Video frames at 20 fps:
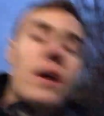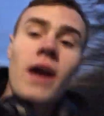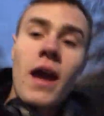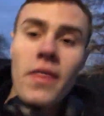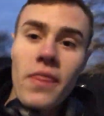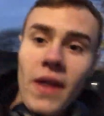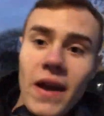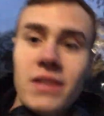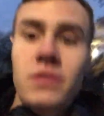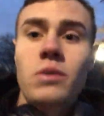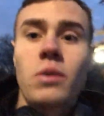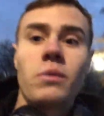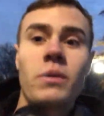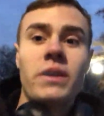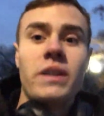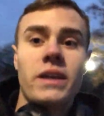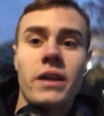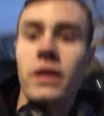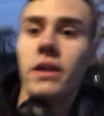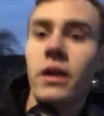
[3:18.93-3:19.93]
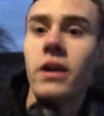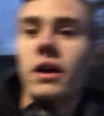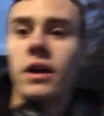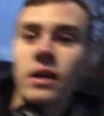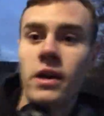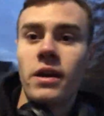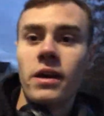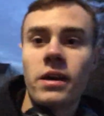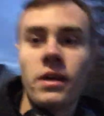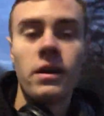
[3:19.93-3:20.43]
And that's what we did.
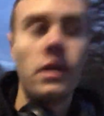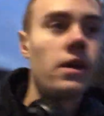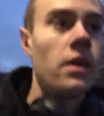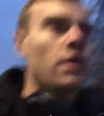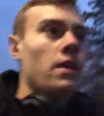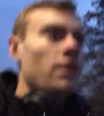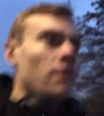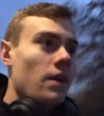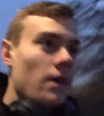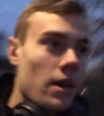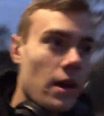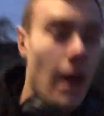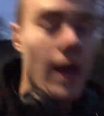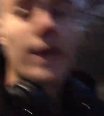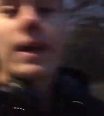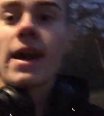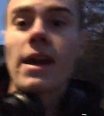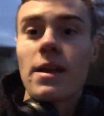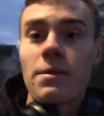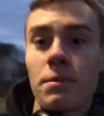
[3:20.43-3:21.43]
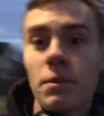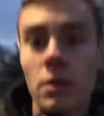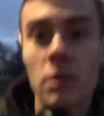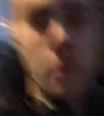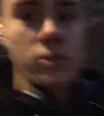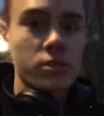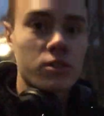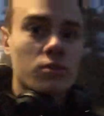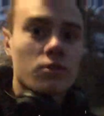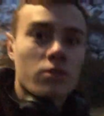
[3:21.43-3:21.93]
I got up a
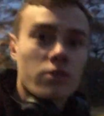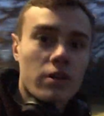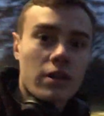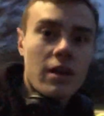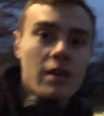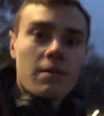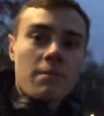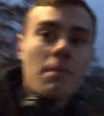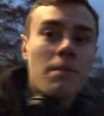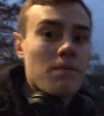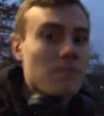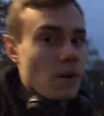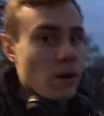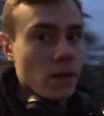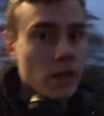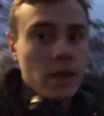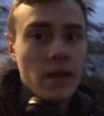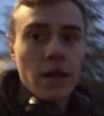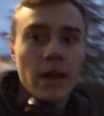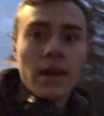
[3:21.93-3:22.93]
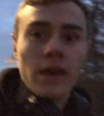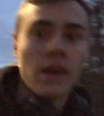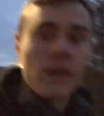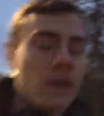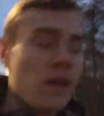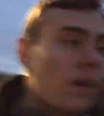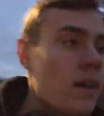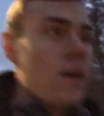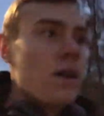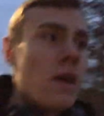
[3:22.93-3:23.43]
little sooner than him, but
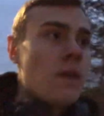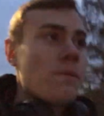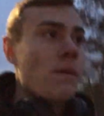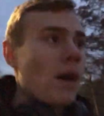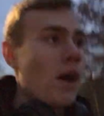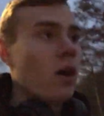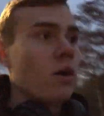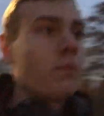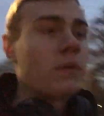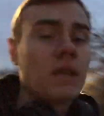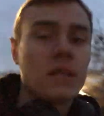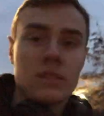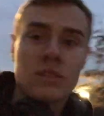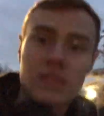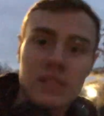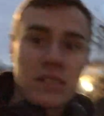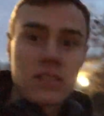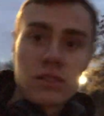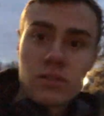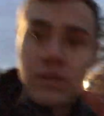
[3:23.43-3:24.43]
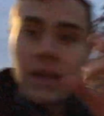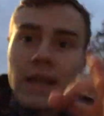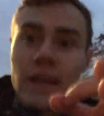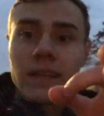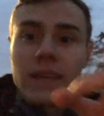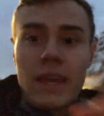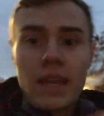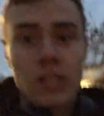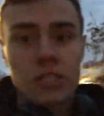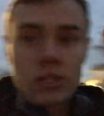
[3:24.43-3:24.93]
by all means, it's
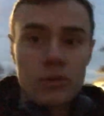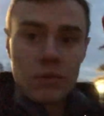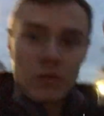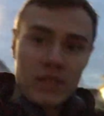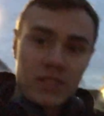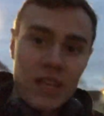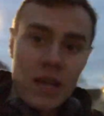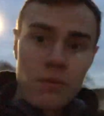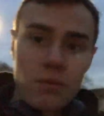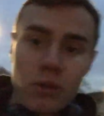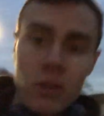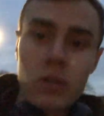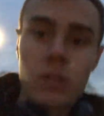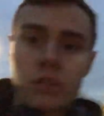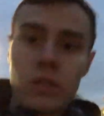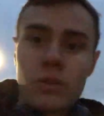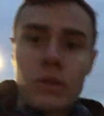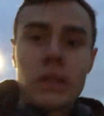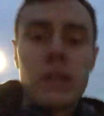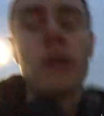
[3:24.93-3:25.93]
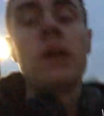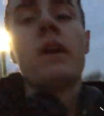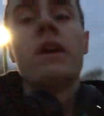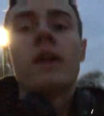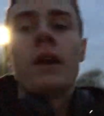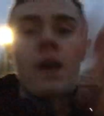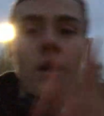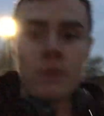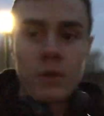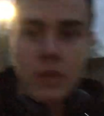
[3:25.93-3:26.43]
dedication. We said we're going to do it
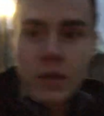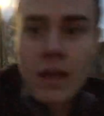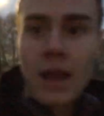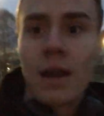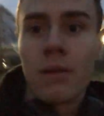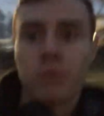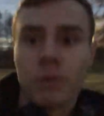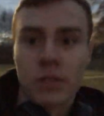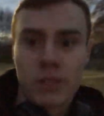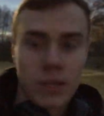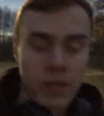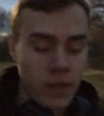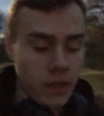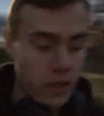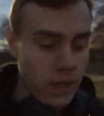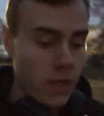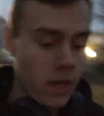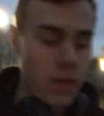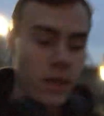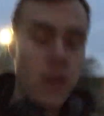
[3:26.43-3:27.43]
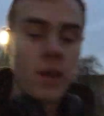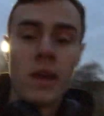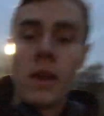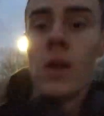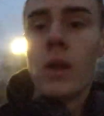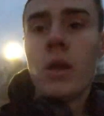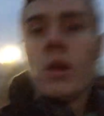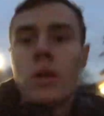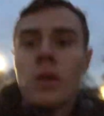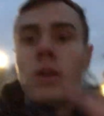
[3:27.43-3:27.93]
and we accomplished it.
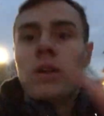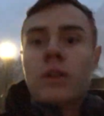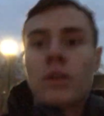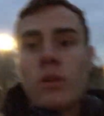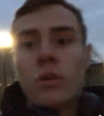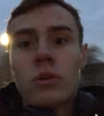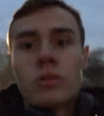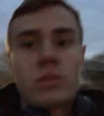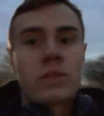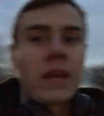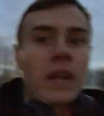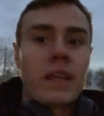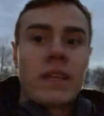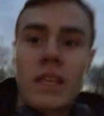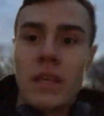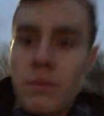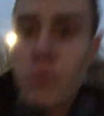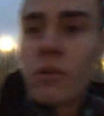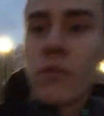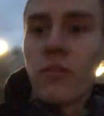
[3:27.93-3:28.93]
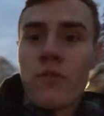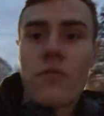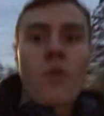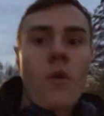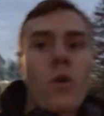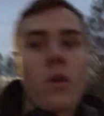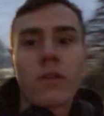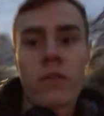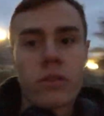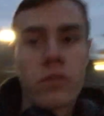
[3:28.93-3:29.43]
Just got to keep moving
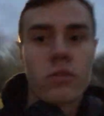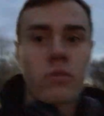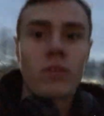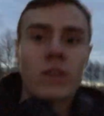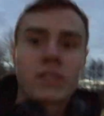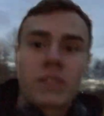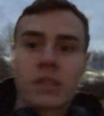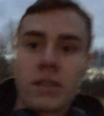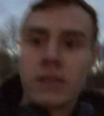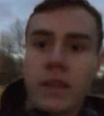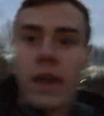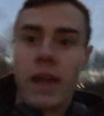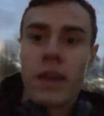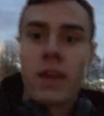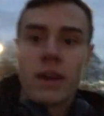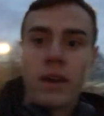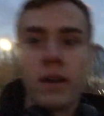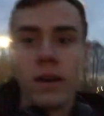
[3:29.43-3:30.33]
forward through the rest of the day.